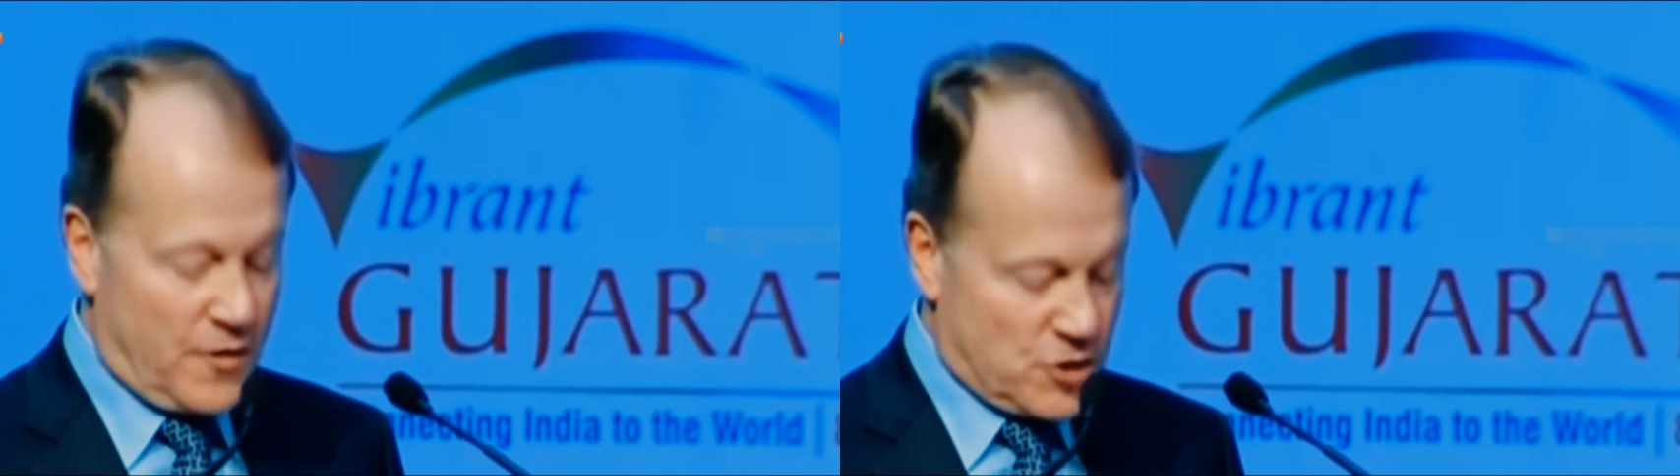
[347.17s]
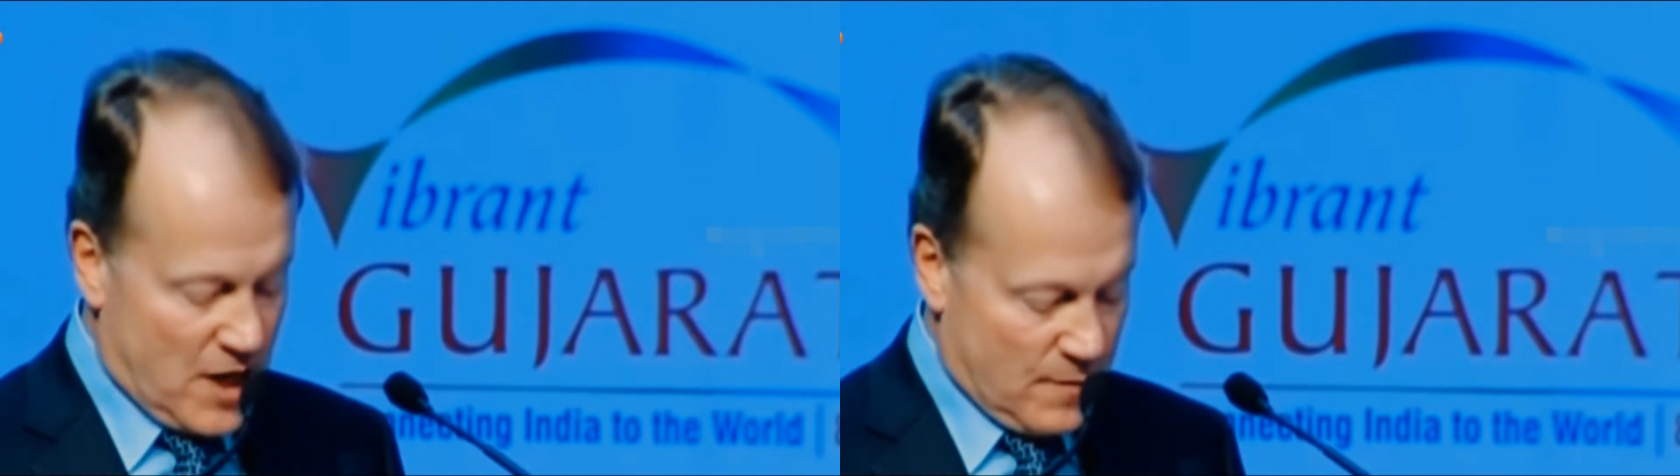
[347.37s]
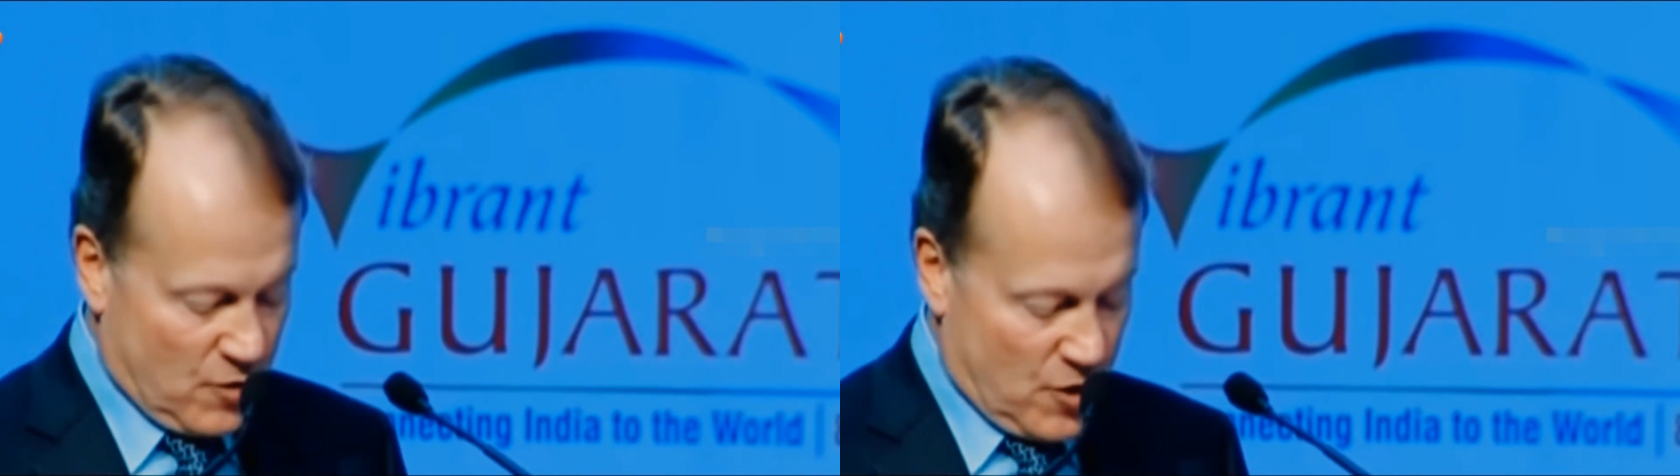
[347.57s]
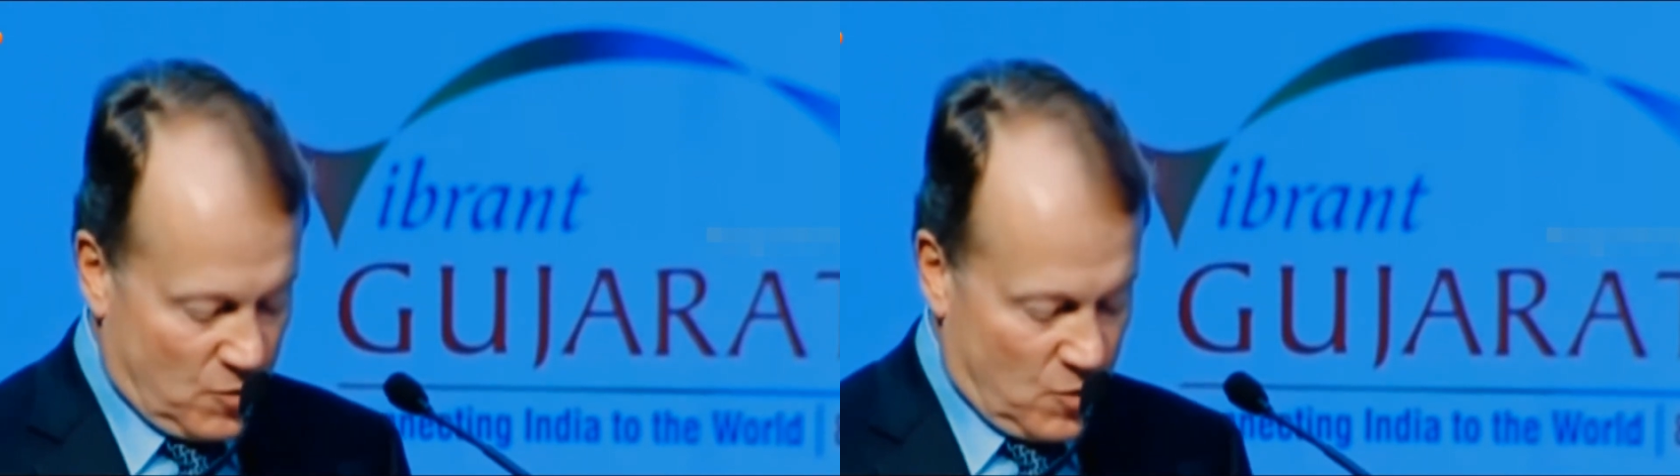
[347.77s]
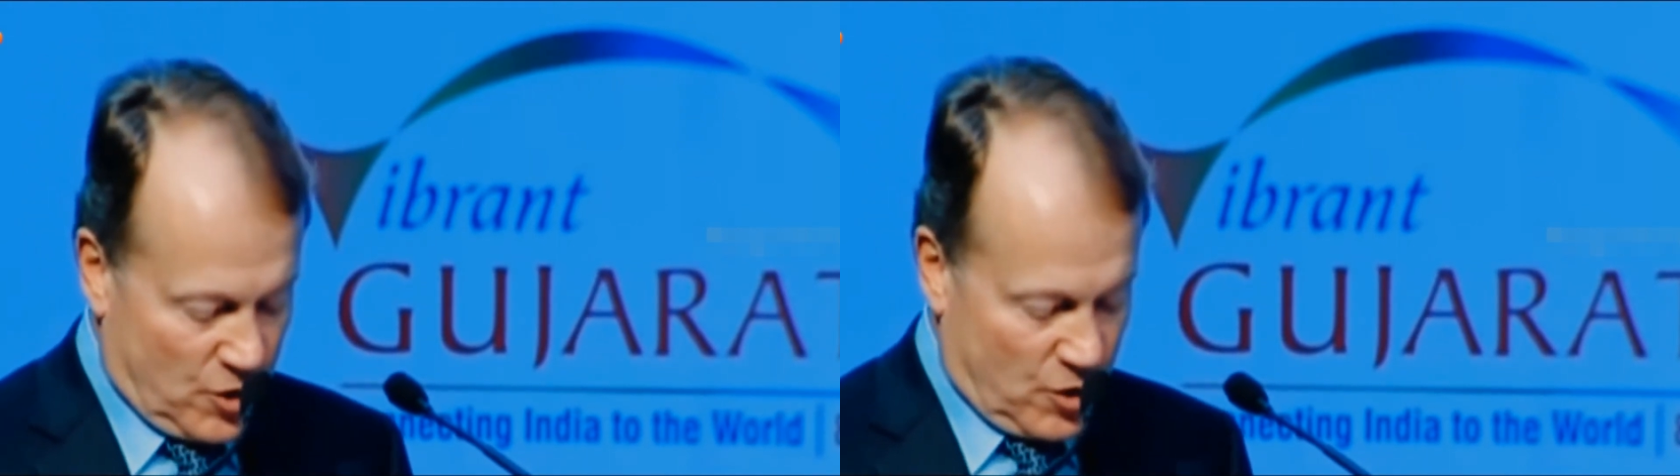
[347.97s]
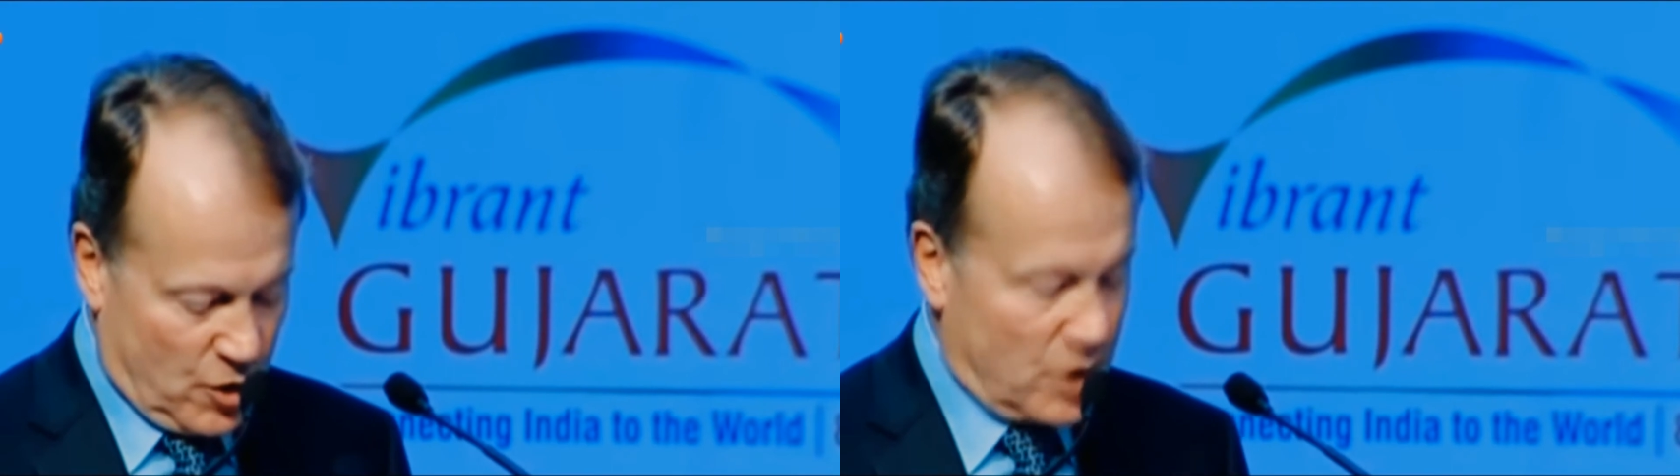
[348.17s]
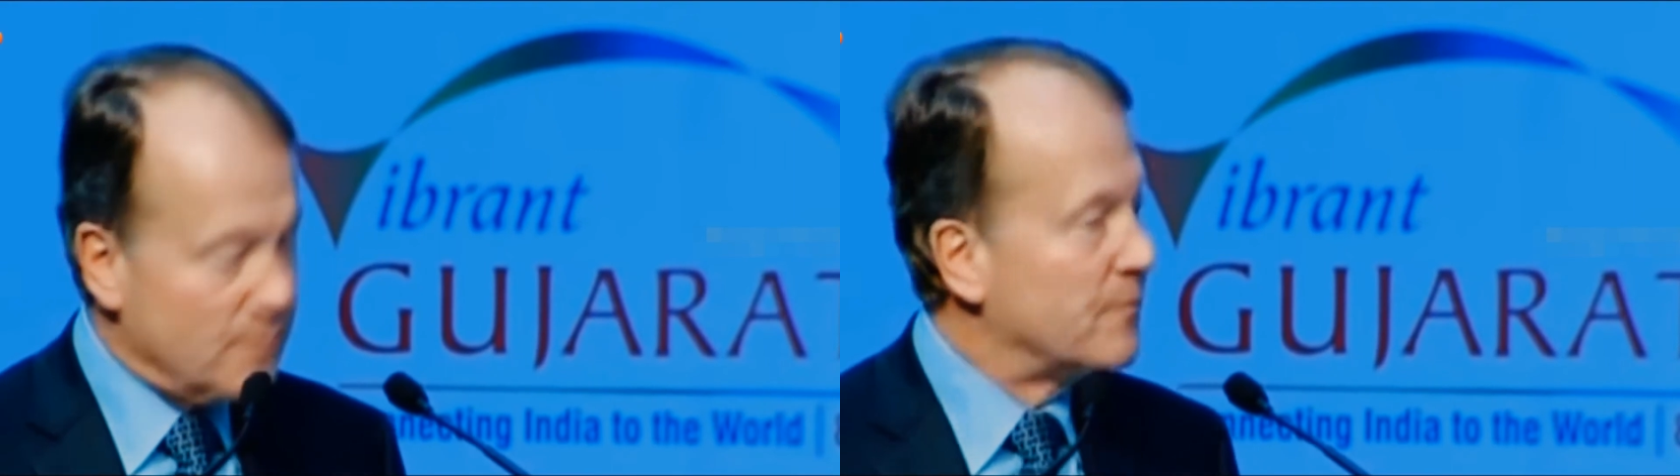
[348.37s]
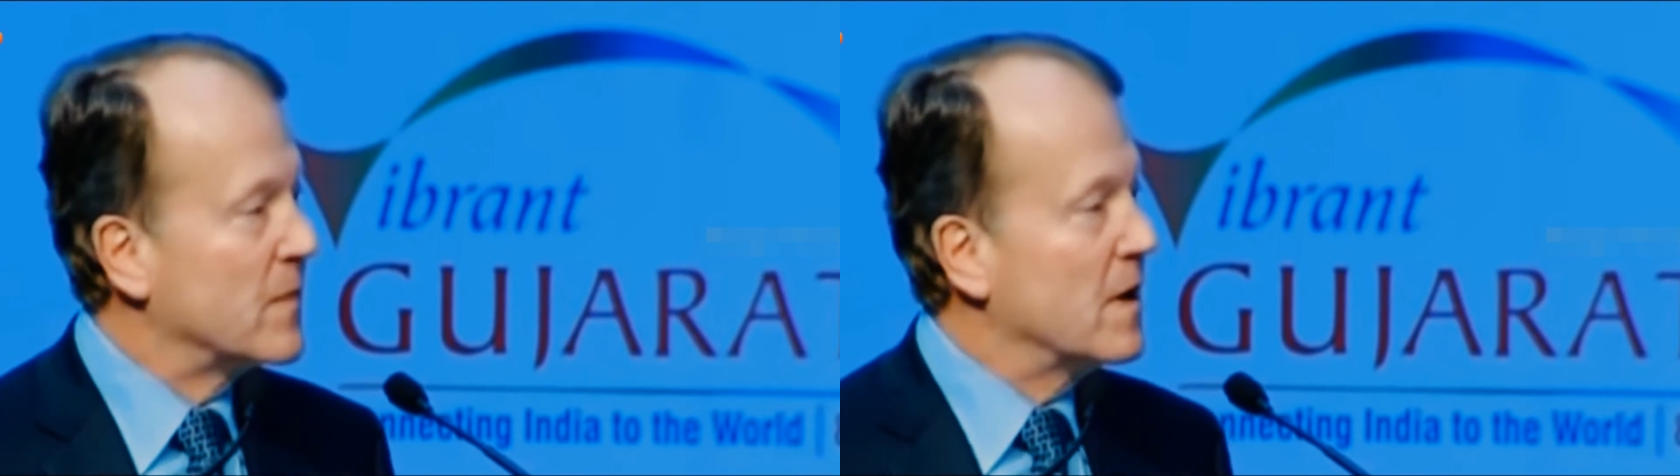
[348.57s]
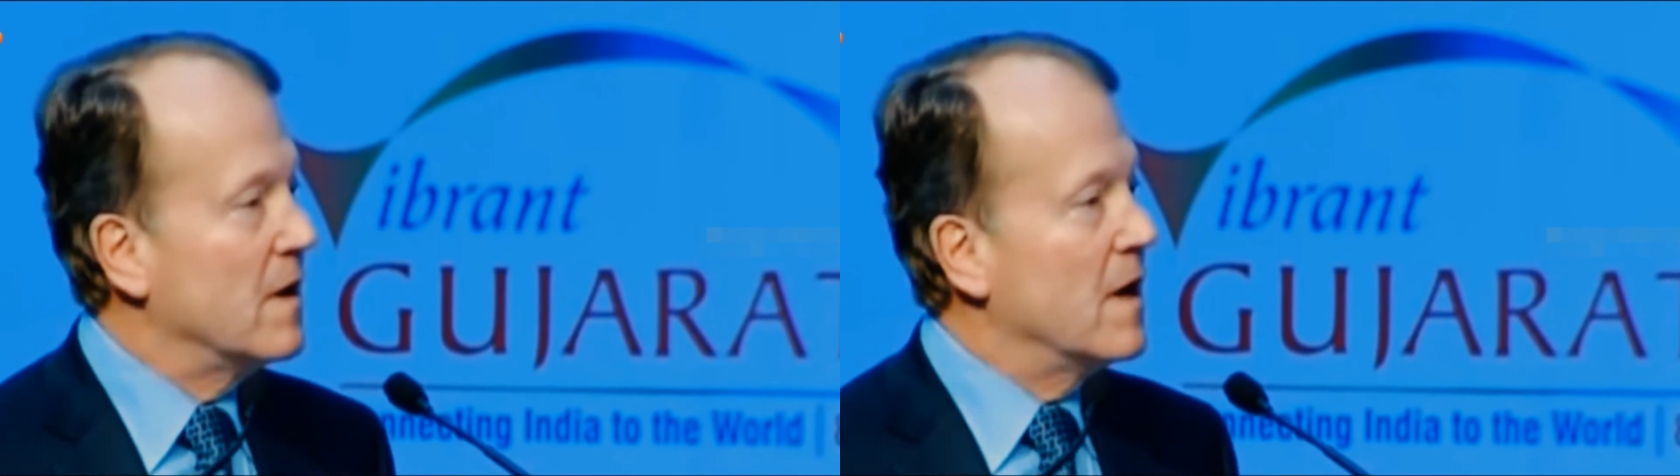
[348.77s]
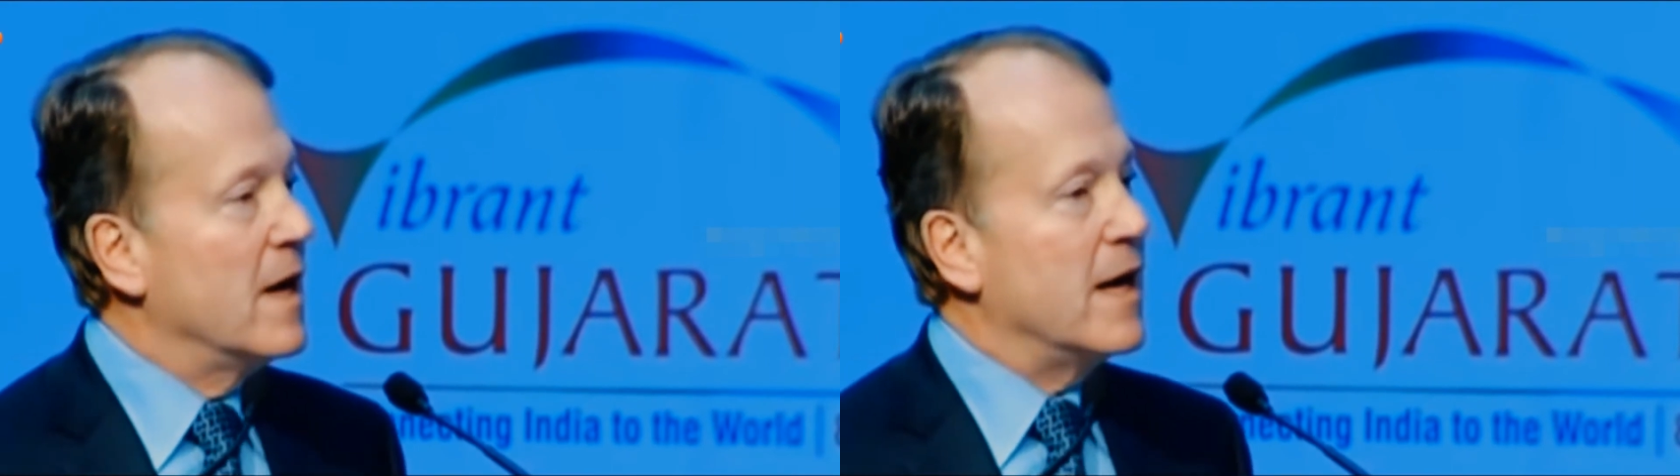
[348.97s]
job growth will occur. In